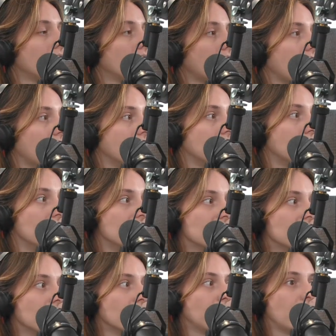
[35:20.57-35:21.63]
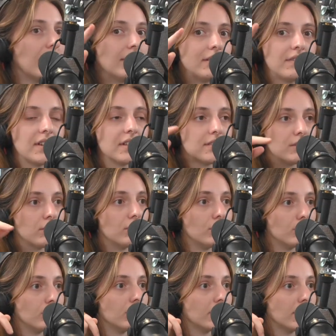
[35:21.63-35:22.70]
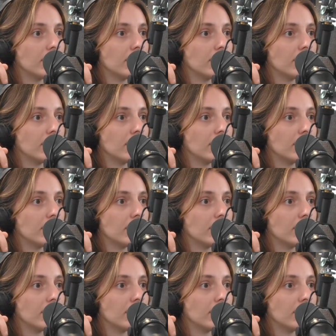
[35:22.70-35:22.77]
And there is plenty things to do